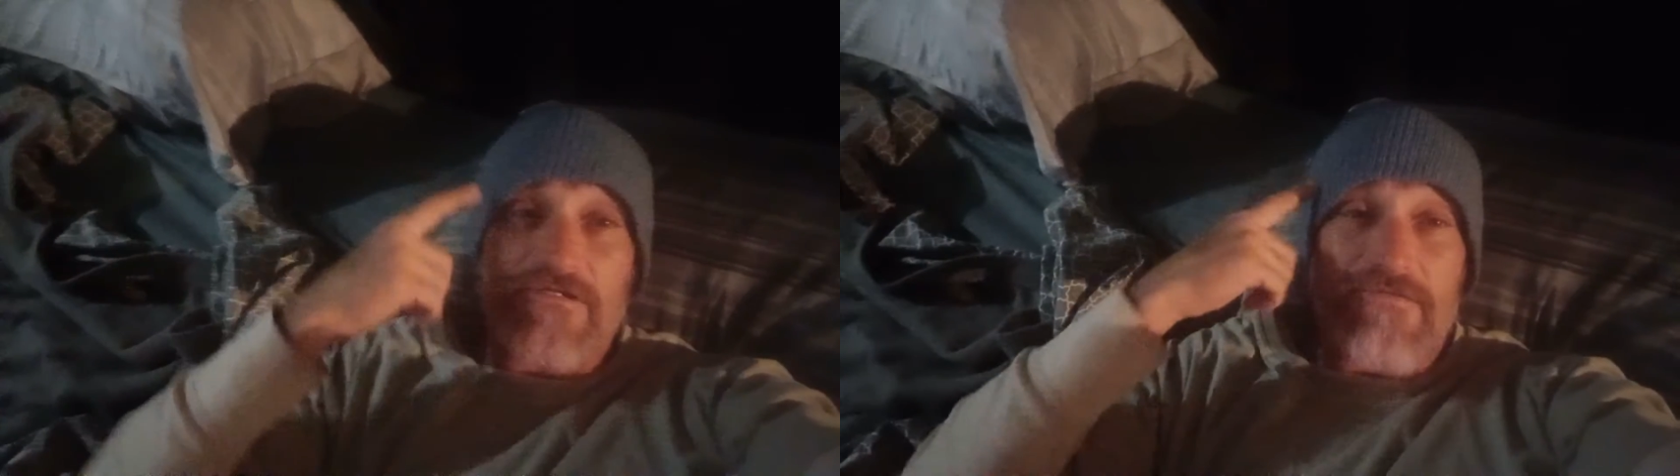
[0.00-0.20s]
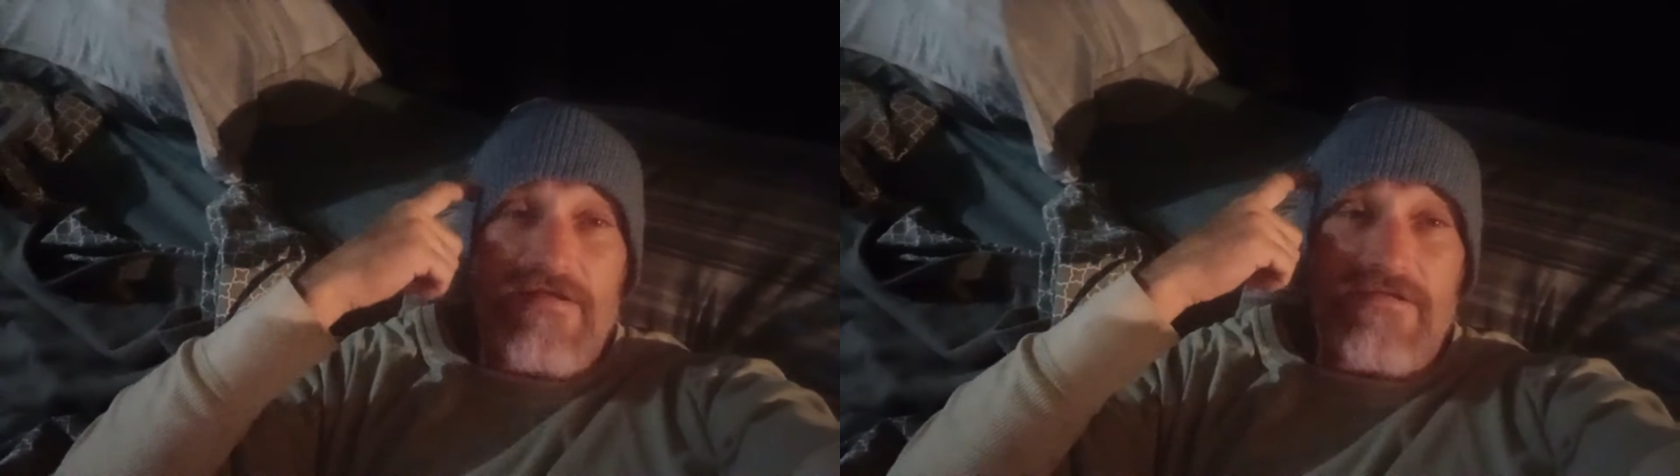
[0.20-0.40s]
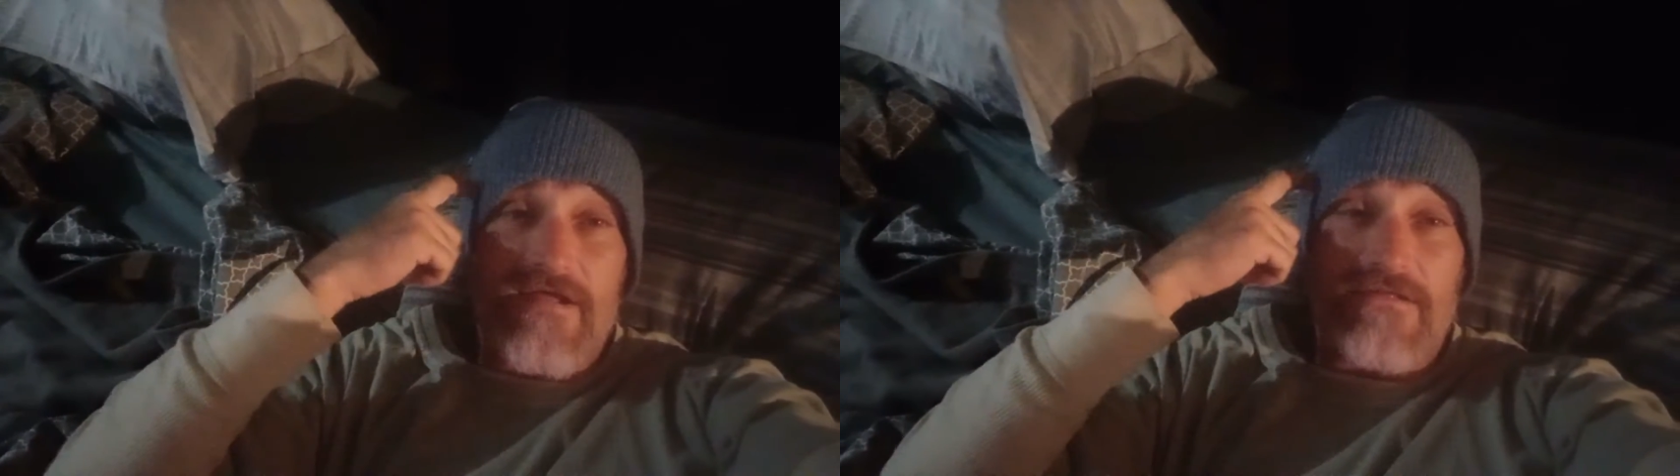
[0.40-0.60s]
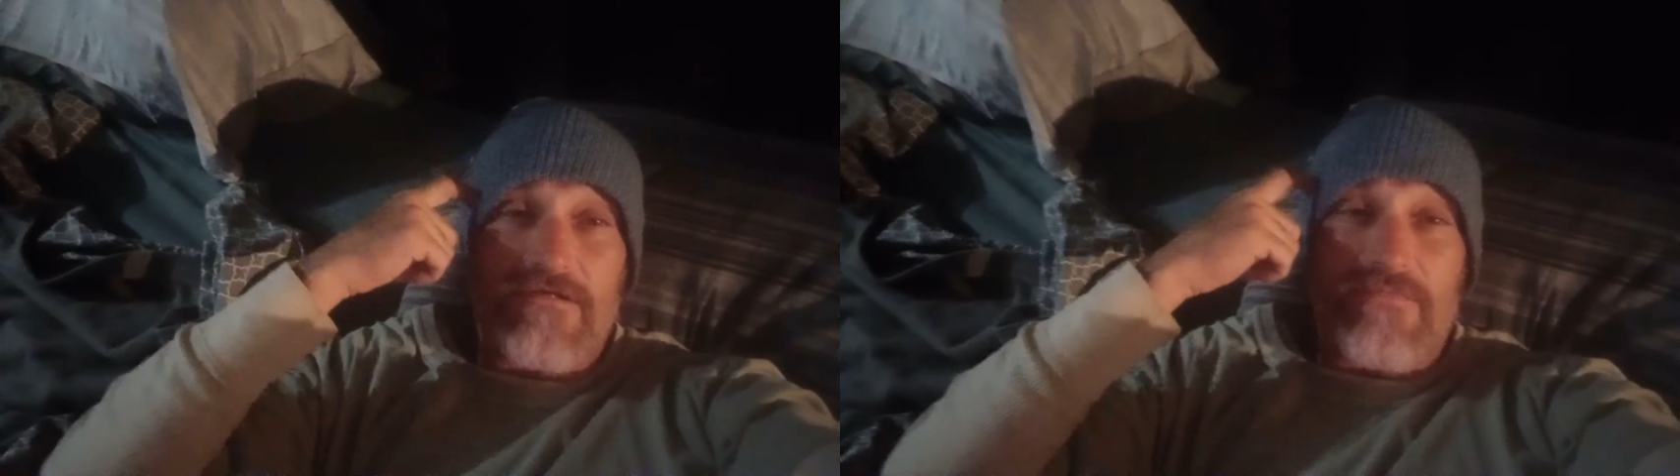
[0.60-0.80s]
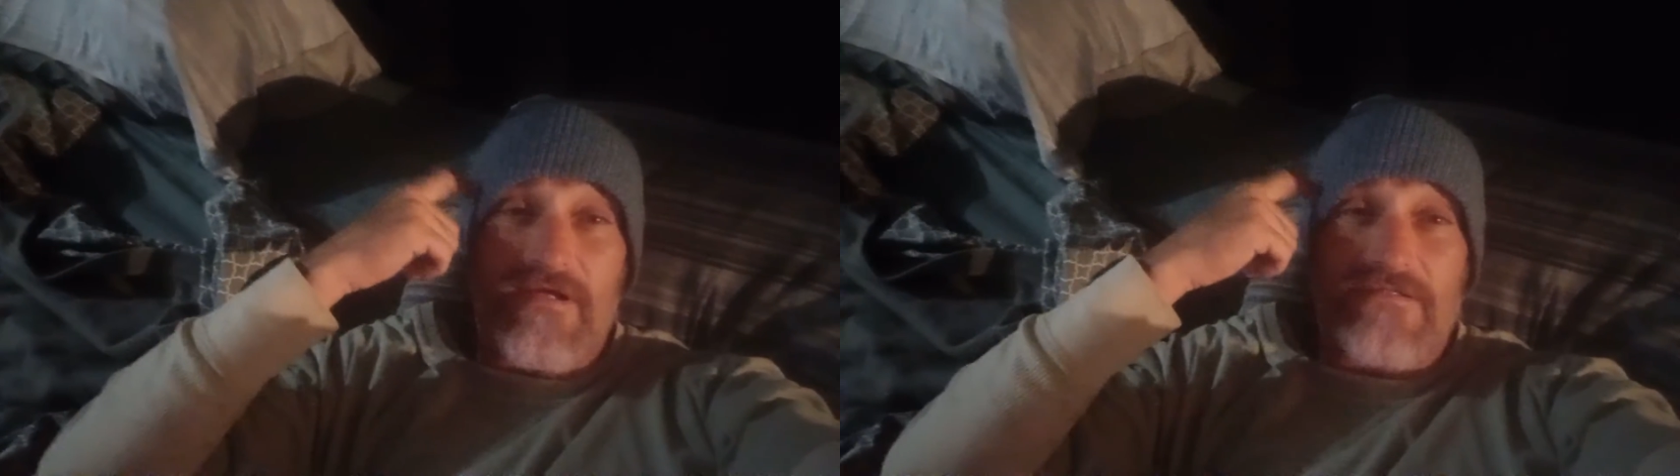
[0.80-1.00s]
Scratch your head a
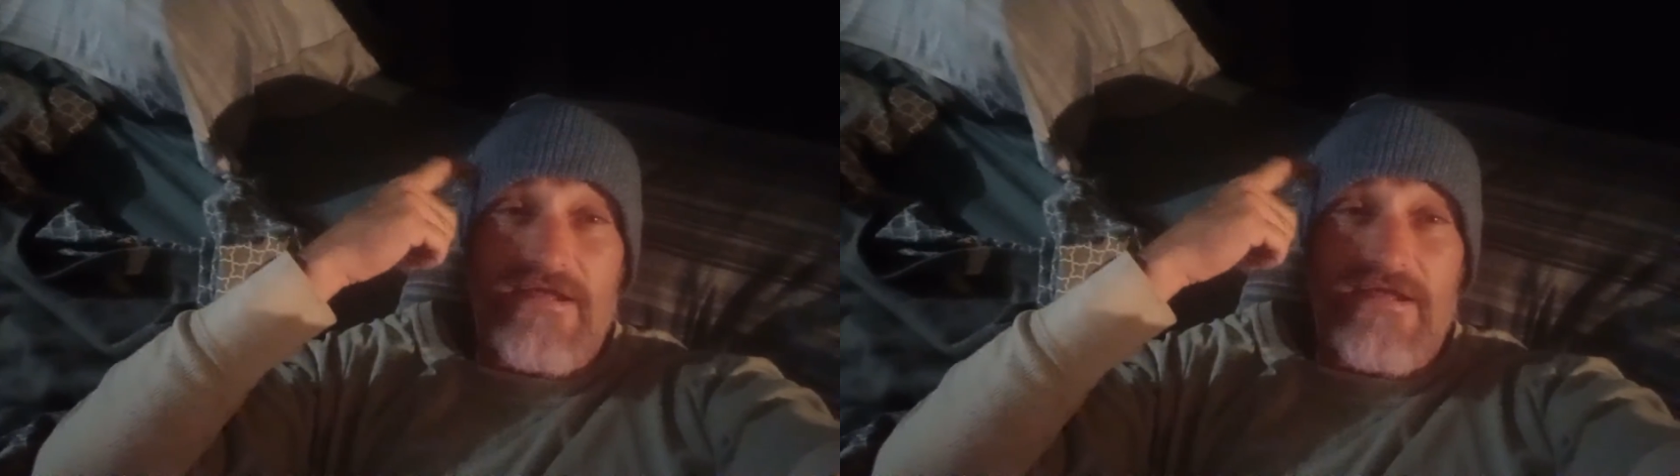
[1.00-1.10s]
little bit.